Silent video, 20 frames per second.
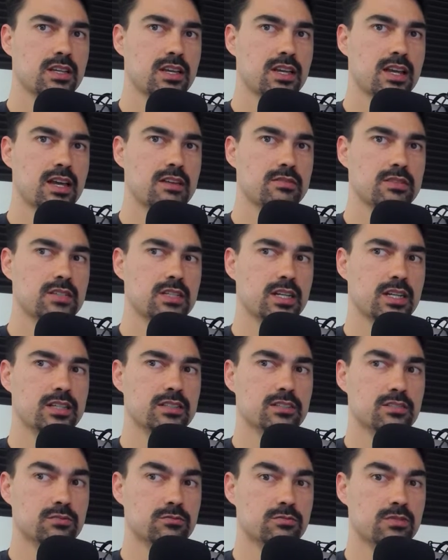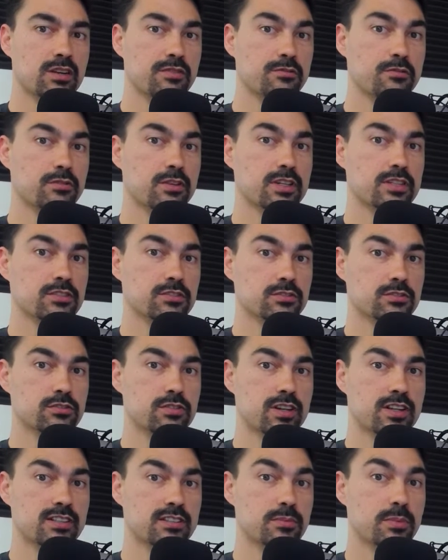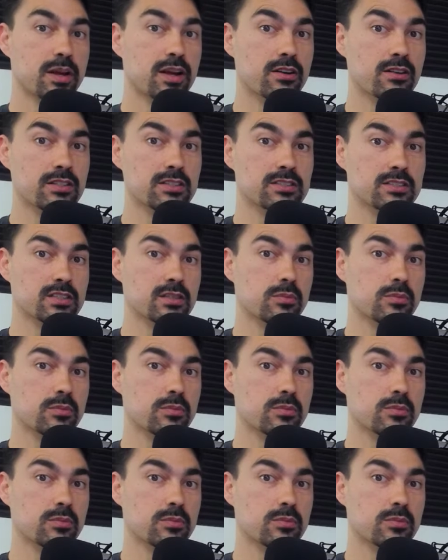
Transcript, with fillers: have a nice referential transparency